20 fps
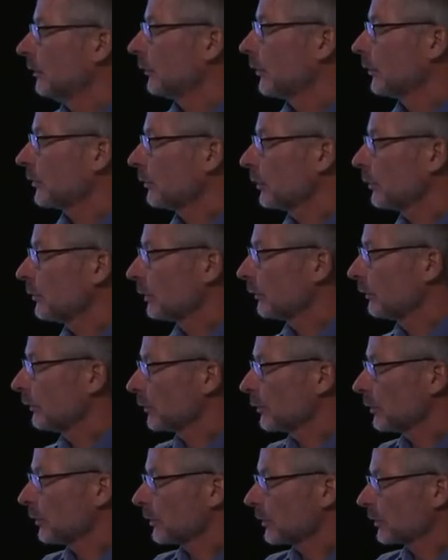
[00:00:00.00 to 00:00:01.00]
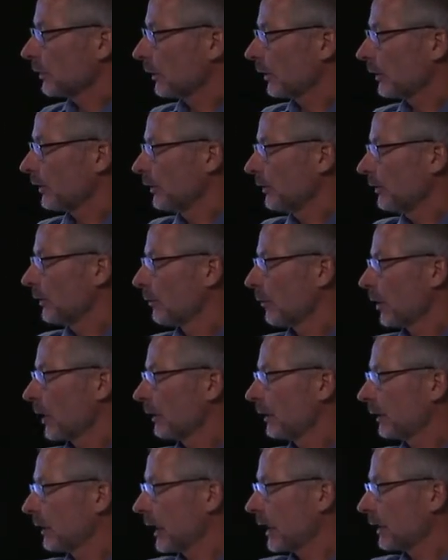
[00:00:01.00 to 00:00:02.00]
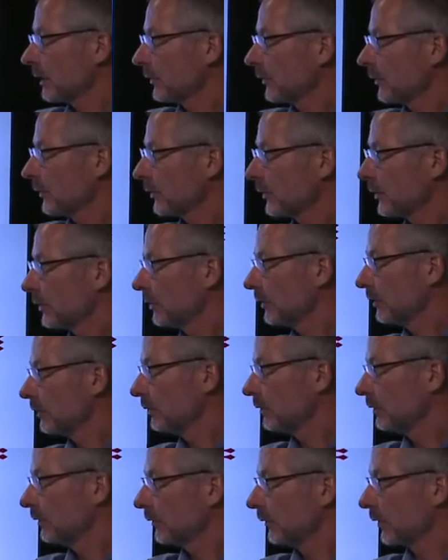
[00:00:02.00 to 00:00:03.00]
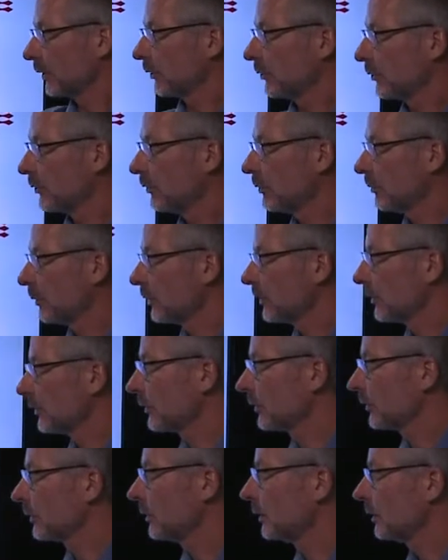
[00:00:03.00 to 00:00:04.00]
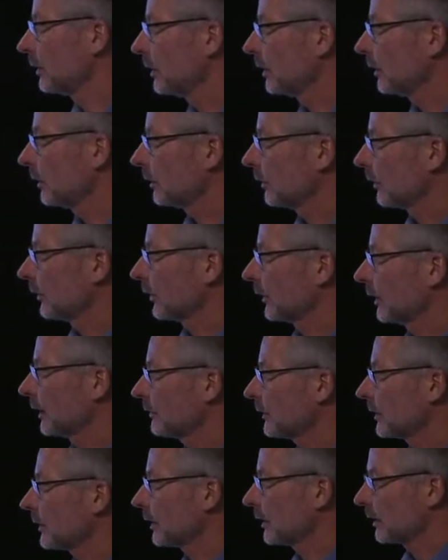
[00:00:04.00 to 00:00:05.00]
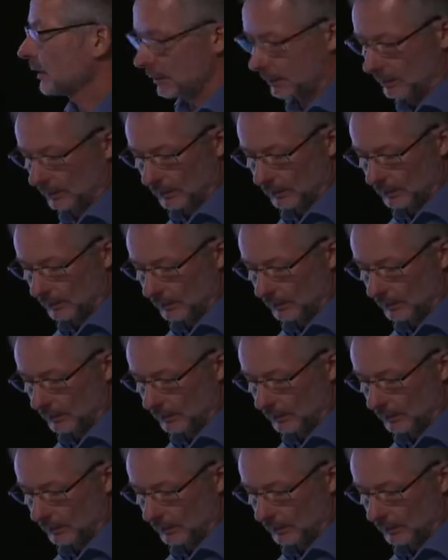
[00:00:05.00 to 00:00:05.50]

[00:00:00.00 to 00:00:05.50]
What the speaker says: First, we will focus on the market actors, the consumers, here on the left side.